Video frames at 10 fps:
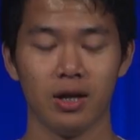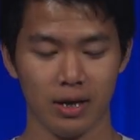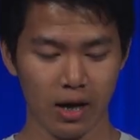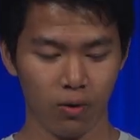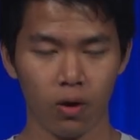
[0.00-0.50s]

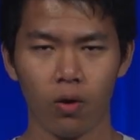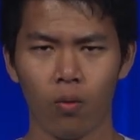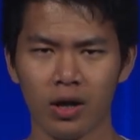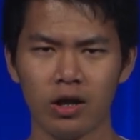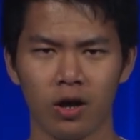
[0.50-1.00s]
Now,
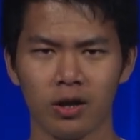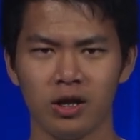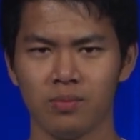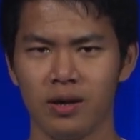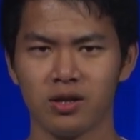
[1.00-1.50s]

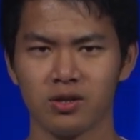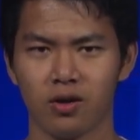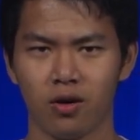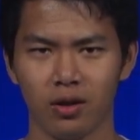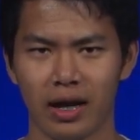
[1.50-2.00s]
walkie-talkies makes
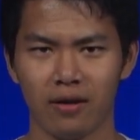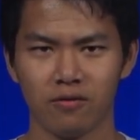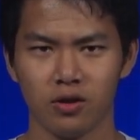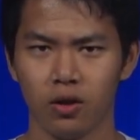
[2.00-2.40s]
our lives